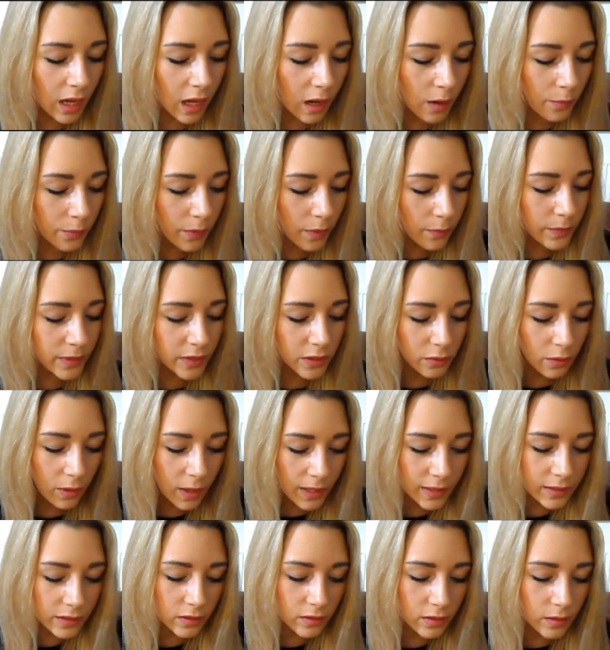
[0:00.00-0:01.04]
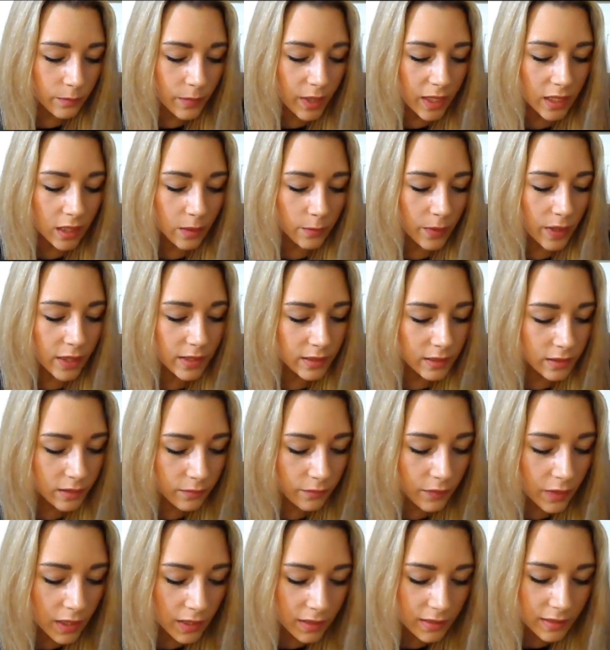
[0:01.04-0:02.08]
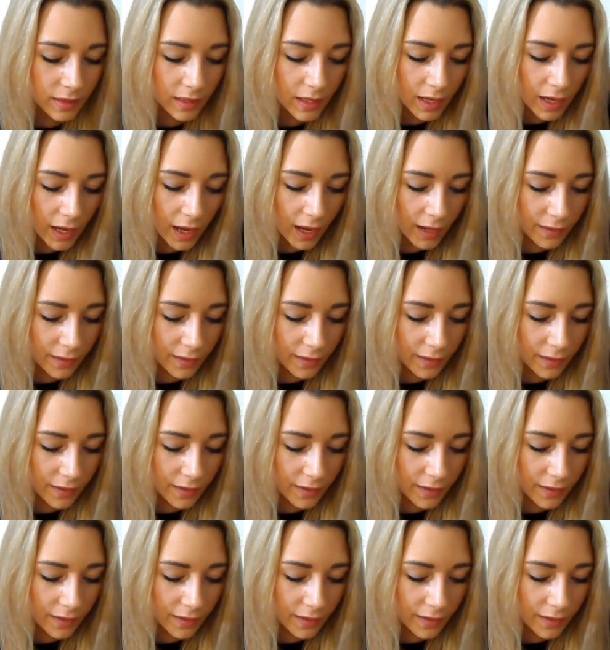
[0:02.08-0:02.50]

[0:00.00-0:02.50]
I'll probably try and do the makeup items first,